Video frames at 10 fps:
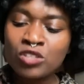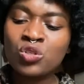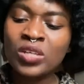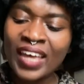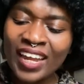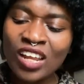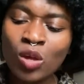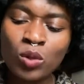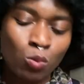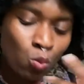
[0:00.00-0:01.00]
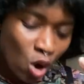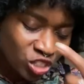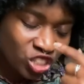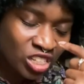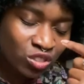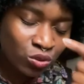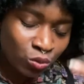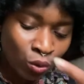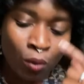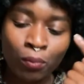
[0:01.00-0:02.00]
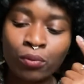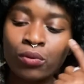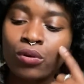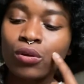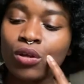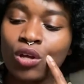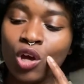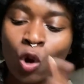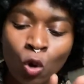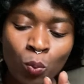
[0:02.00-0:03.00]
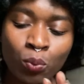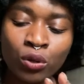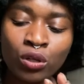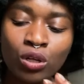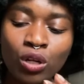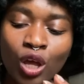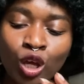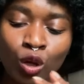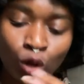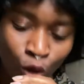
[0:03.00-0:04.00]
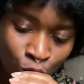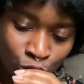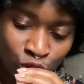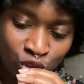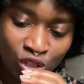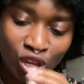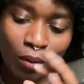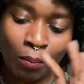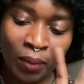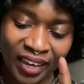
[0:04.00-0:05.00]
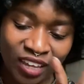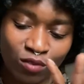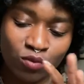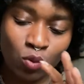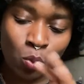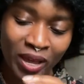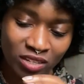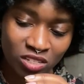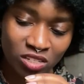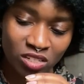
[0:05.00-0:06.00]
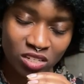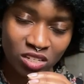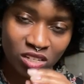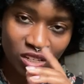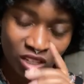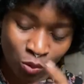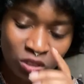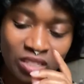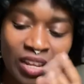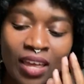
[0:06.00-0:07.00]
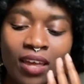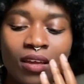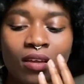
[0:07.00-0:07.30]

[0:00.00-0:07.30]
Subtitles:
Together we watched it throb, open and close, begging for wet. He was there.